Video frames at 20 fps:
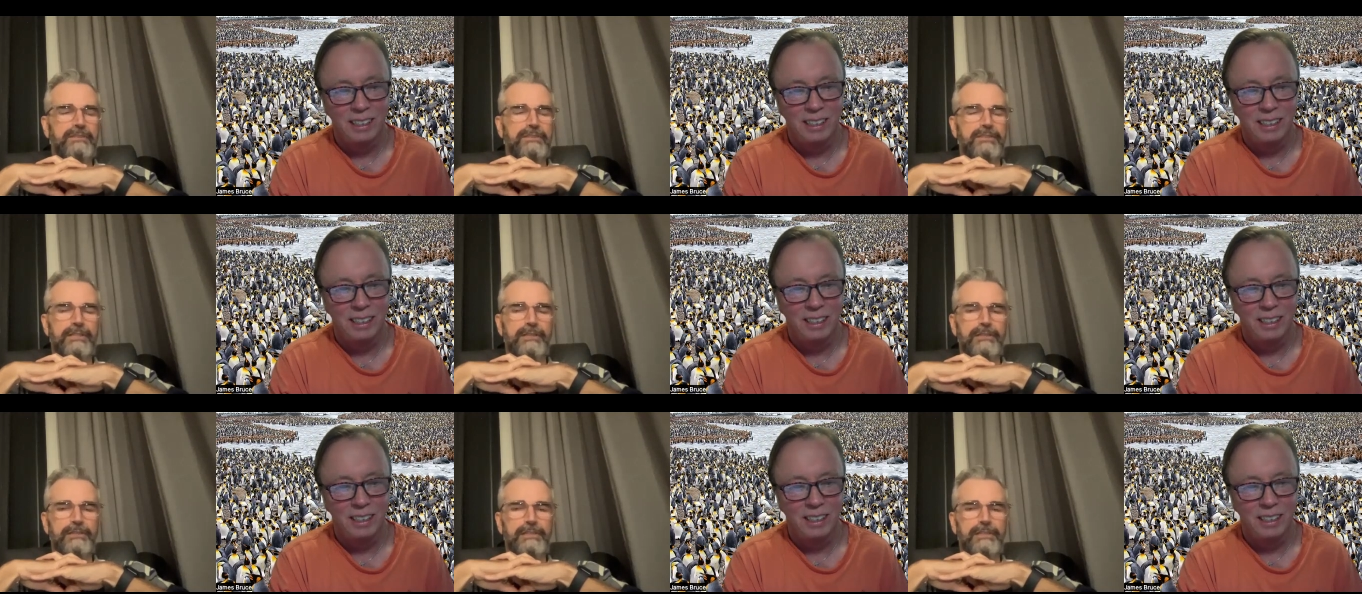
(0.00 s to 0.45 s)

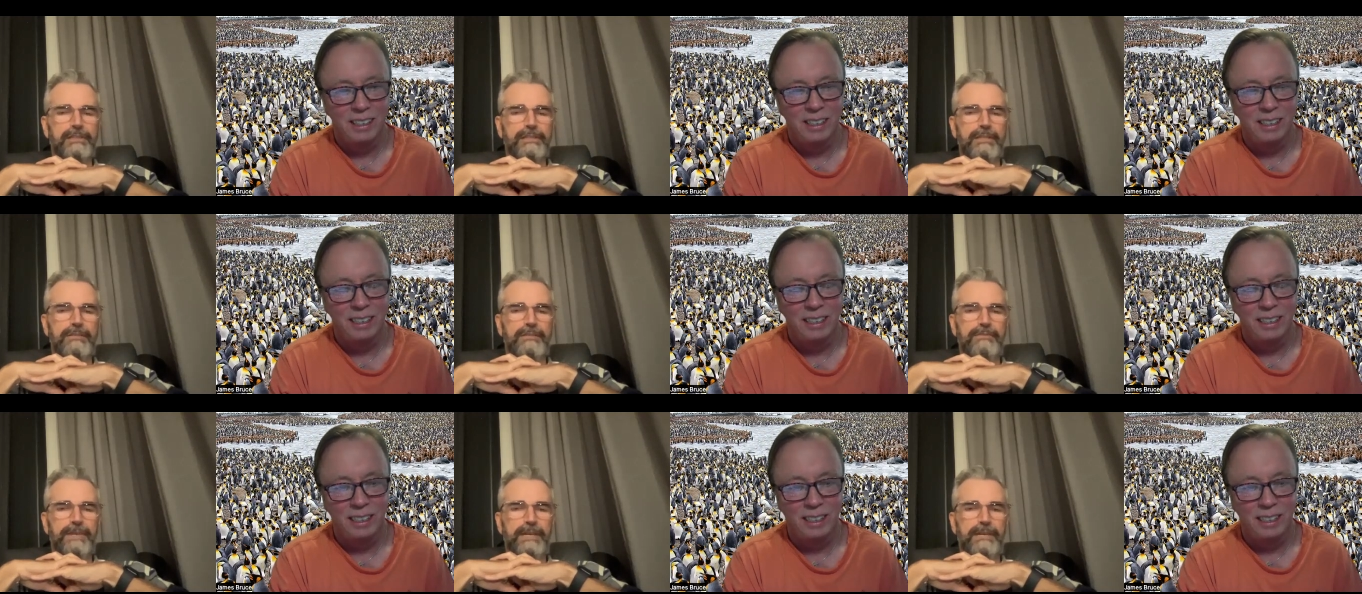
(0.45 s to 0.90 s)
Speaker 1: slowly they
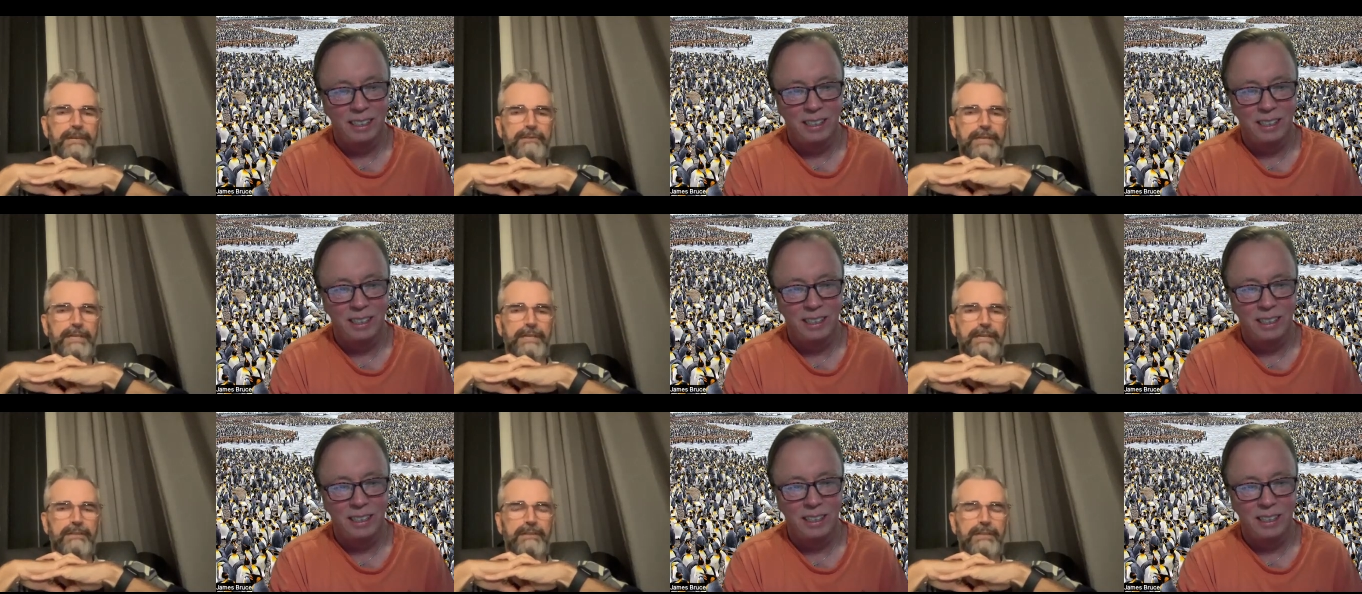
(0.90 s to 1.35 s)
found
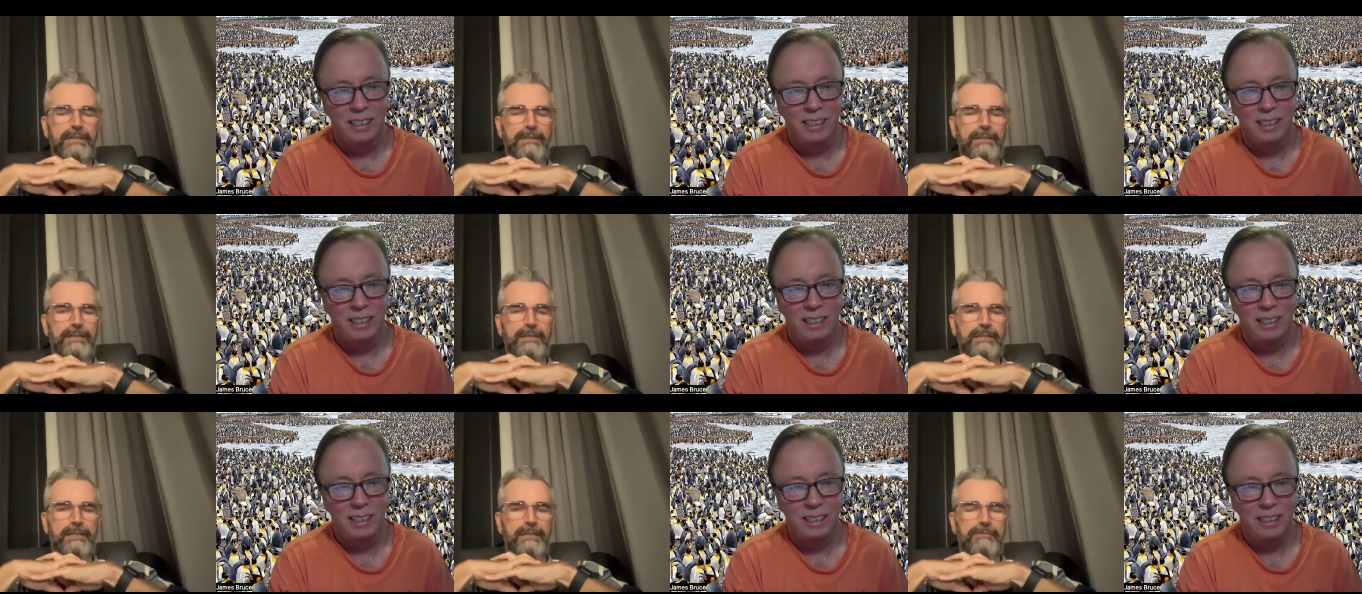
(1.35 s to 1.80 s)
out, and
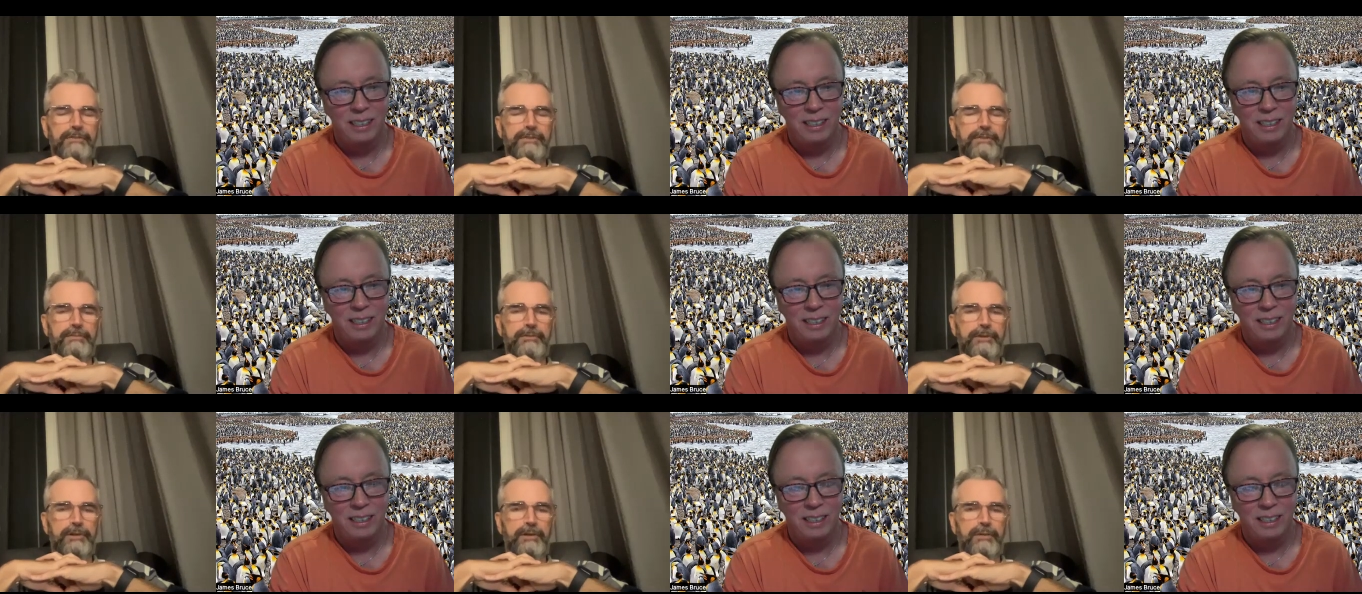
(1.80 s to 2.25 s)
they loved him
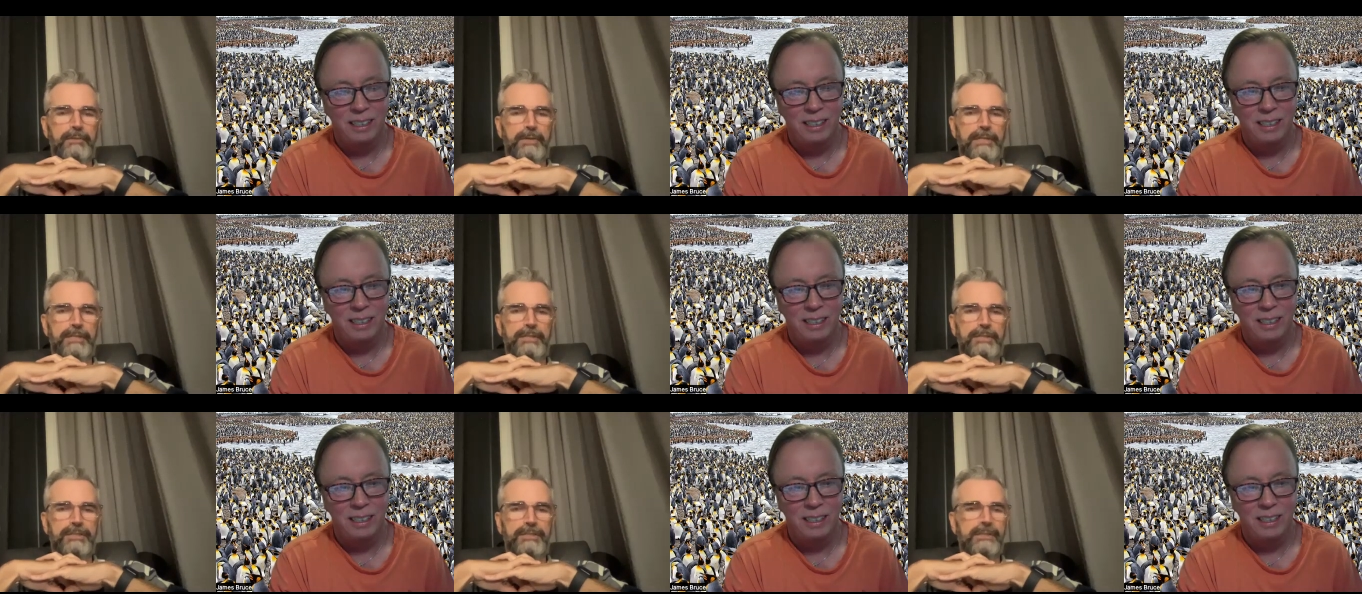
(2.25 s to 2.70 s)
very
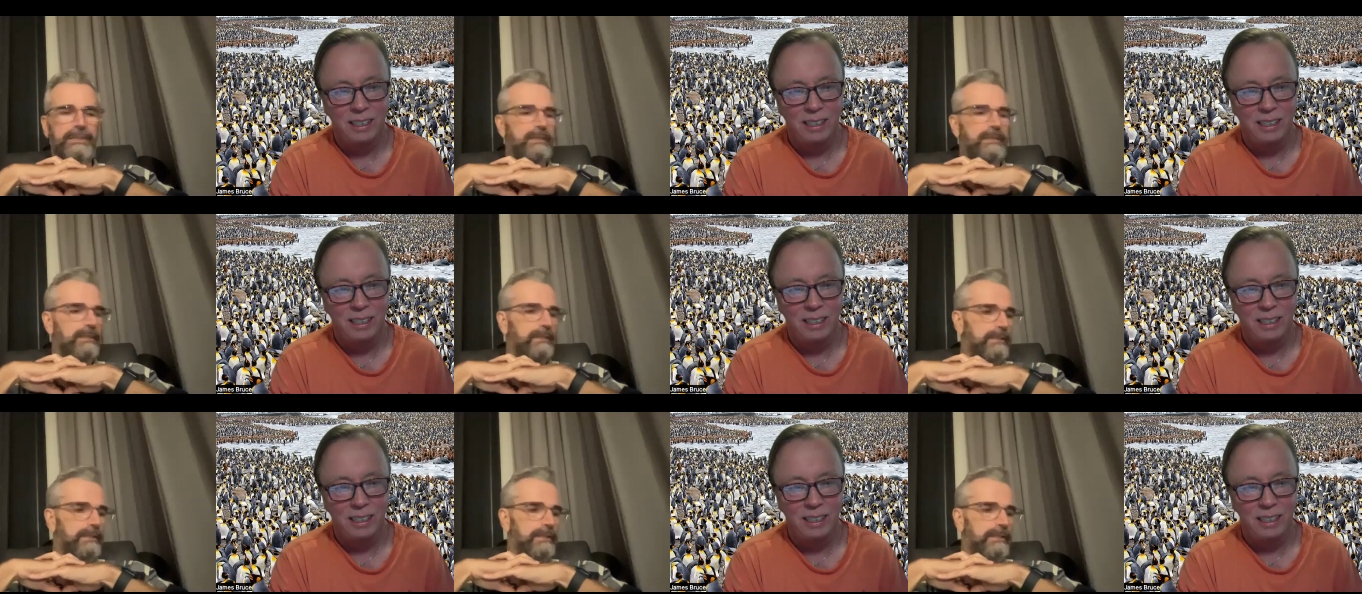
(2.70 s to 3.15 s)
much.
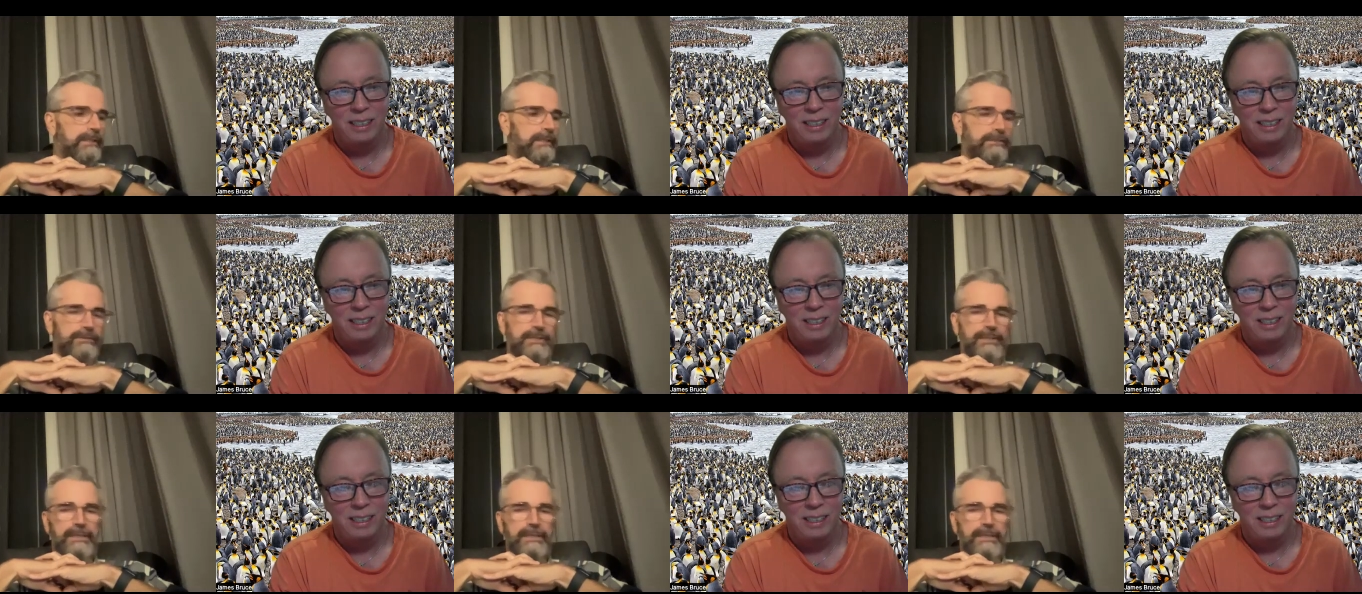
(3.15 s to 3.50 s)
And then he was